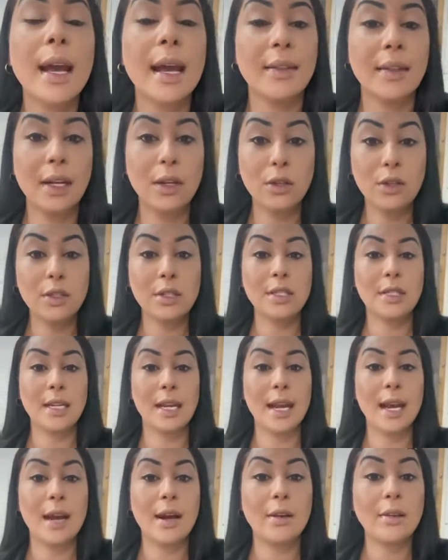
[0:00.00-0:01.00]
and they look
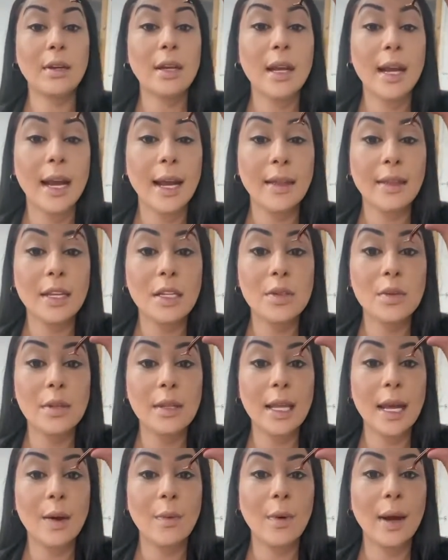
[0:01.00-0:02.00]
down and they do
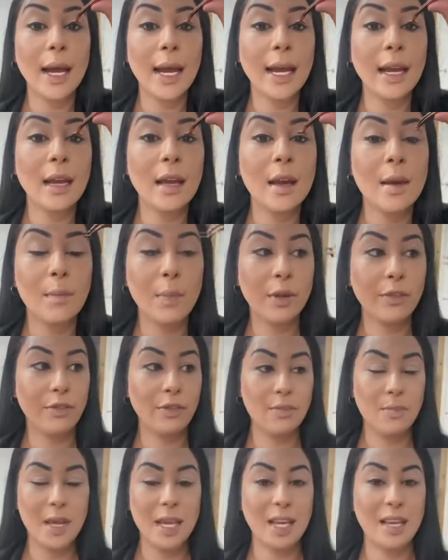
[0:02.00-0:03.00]
it that way, but
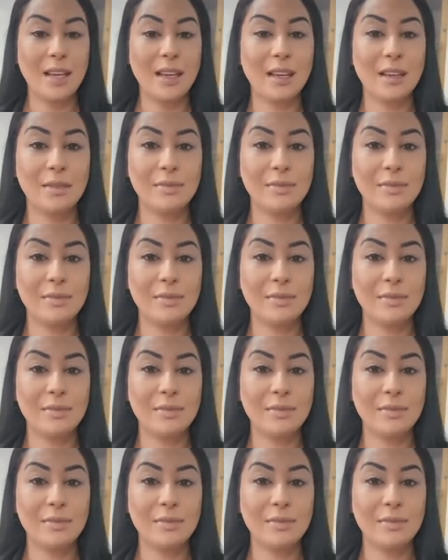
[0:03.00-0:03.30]
for me,